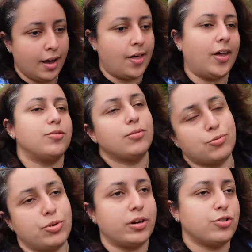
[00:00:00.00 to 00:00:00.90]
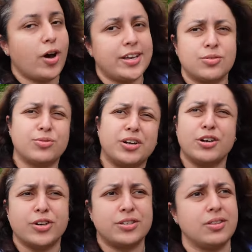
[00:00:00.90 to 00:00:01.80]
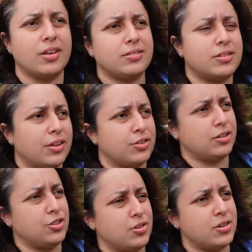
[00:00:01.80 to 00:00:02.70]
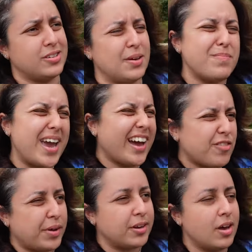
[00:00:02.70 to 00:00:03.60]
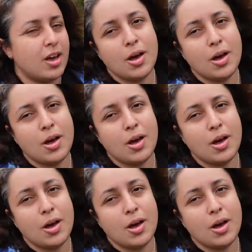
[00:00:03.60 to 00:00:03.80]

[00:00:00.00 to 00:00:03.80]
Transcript: and then you know tried to run over to the to the other to the studios, they may have been